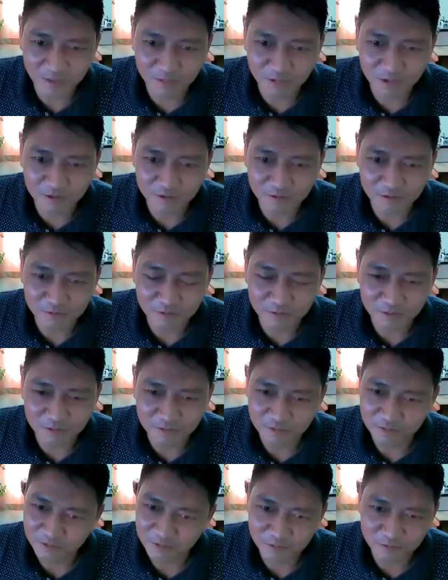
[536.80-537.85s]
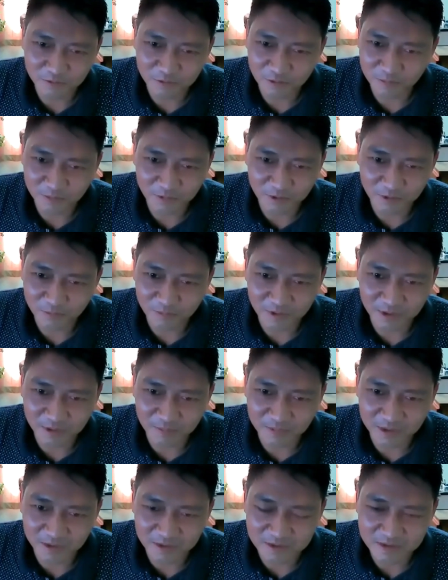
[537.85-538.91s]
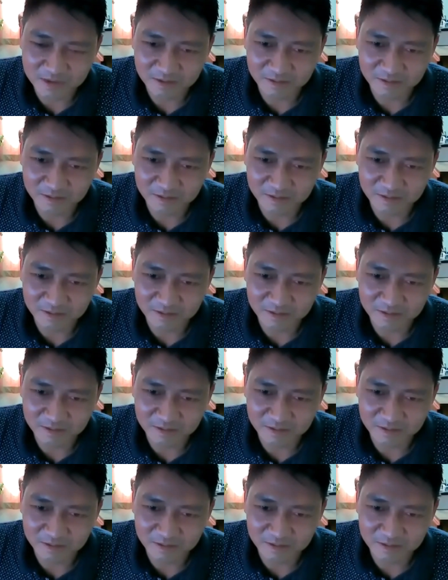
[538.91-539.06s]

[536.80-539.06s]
able to open up things.